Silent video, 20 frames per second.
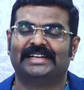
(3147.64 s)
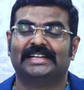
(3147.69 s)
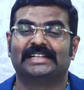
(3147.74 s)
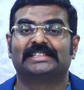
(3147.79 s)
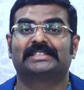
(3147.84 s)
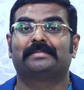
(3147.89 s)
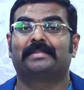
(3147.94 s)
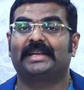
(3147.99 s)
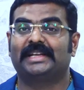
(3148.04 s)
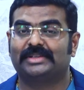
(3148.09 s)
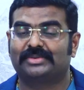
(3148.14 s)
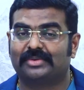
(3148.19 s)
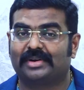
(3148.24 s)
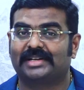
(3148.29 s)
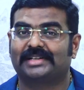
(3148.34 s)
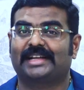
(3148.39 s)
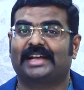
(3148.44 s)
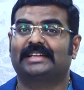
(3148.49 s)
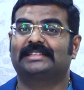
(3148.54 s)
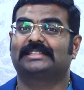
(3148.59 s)
Speak to
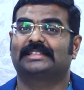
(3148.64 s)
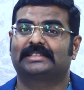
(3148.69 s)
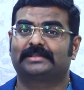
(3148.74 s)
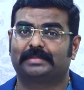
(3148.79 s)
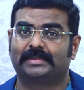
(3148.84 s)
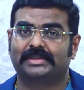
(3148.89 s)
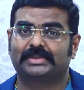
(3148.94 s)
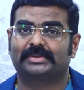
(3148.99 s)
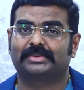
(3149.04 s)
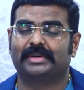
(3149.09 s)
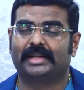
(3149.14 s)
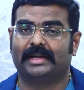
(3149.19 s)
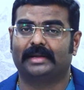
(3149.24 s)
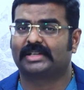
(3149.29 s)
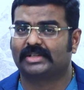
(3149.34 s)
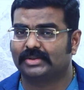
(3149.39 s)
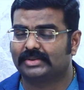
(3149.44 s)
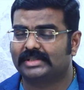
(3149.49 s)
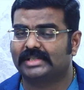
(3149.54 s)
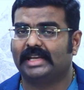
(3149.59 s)
our tax expert today
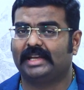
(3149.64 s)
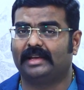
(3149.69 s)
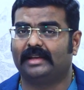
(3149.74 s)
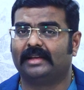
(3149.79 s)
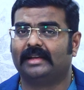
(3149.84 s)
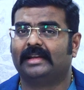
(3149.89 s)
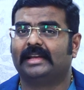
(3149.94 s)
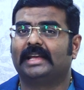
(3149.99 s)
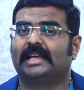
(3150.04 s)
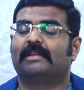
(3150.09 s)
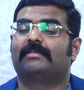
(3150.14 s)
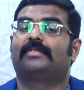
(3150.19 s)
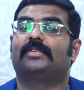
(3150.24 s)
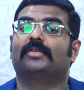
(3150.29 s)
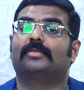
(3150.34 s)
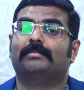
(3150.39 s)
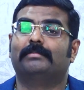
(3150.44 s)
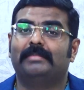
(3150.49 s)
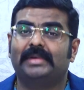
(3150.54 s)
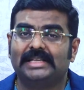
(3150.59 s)
to see if
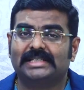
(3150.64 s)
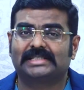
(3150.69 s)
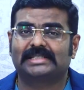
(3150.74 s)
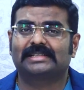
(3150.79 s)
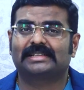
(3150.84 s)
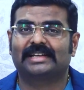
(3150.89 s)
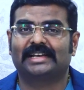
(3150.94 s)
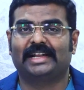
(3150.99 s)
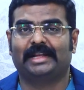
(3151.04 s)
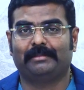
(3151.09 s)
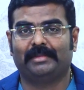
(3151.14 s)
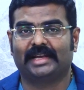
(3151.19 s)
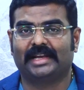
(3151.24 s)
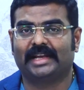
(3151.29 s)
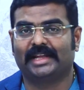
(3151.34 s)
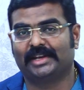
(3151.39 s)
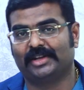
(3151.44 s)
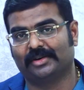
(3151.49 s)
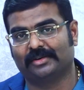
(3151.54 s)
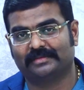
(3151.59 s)
you missed
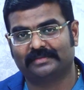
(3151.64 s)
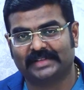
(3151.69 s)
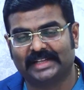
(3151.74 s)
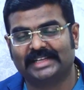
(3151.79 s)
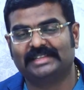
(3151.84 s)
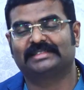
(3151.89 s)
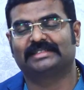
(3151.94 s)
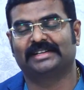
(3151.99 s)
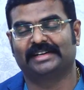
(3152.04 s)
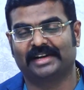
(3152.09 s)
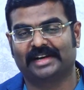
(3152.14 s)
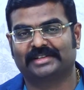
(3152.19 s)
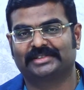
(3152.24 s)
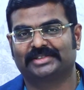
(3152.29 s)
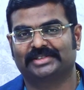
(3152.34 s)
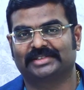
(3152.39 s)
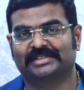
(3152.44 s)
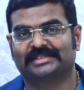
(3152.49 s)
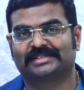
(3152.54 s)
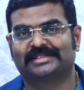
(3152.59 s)
claiming any of these
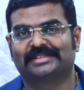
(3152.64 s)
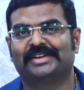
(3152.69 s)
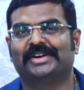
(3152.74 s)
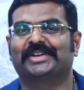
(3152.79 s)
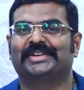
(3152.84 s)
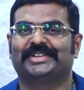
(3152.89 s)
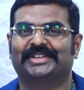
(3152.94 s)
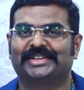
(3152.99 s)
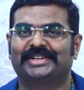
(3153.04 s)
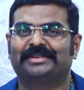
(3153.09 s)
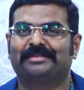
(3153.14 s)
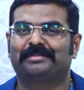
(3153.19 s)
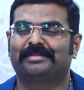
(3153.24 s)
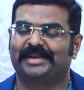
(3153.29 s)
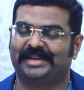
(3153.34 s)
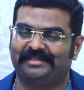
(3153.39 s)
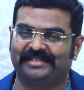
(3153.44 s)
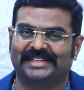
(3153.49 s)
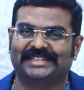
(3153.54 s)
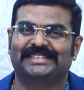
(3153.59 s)
deductions on your
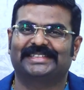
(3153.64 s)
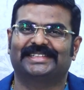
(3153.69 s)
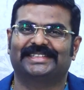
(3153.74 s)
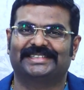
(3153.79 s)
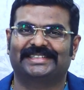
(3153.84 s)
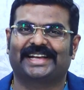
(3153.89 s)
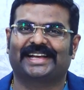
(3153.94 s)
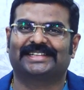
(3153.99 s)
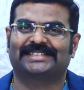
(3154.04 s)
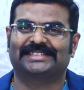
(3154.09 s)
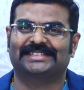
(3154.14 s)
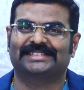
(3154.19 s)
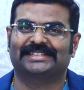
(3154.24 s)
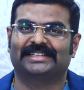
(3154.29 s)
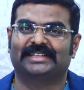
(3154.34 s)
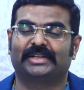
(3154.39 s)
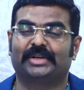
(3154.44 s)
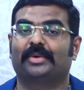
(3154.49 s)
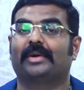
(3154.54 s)
previous year tax return.